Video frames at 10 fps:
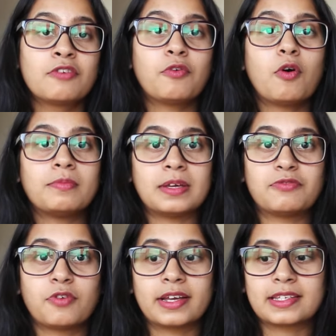For me,
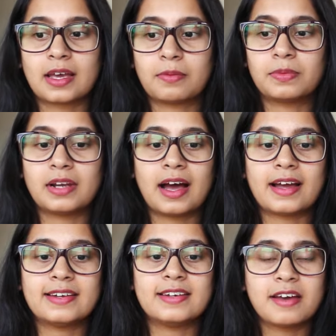for example,
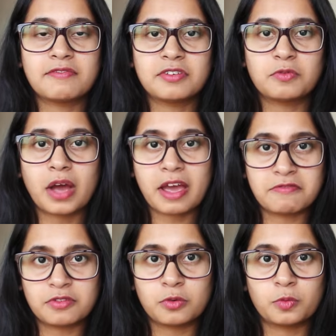I never
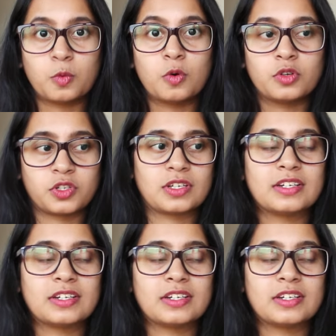ever was